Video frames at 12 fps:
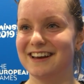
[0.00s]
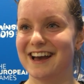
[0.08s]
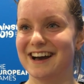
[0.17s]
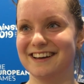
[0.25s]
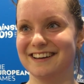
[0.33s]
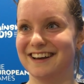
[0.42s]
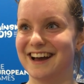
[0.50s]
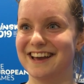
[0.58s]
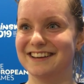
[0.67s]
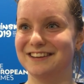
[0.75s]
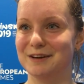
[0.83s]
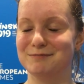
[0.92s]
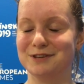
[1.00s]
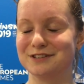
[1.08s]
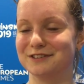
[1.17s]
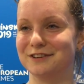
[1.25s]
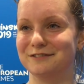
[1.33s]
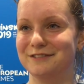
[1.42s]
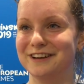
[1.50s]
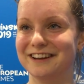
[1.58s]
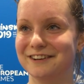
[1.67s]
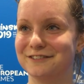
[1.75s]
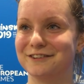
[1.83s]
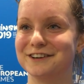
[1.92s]
yeah, I had the ambitions of
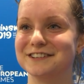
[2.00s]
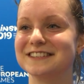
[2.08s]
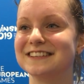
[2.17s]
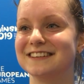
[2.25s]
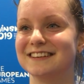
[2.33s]
winning, of course.